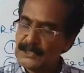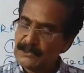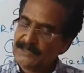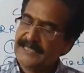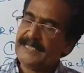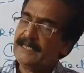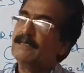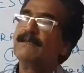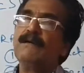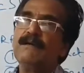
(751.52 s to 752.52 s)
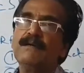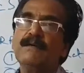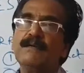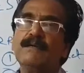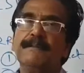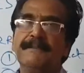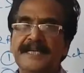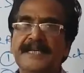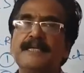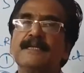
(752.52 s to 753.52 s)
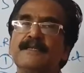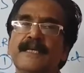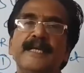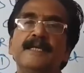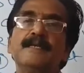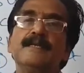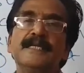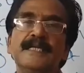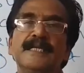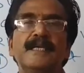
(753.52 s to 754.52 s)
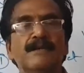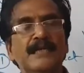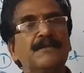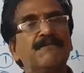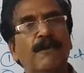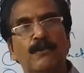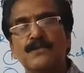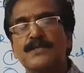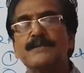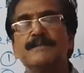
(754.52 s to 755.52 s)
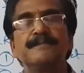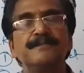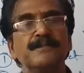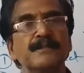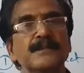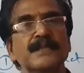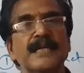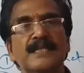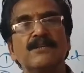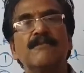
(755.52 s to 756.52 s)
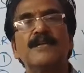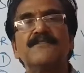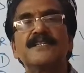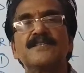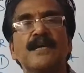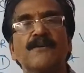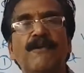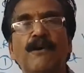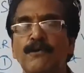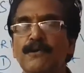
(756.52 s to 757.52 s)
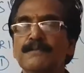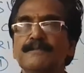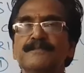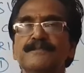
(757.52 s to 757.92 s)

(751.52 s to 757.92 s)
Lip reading: So then BTech, then Inter, it follows. The other qualifications are followed.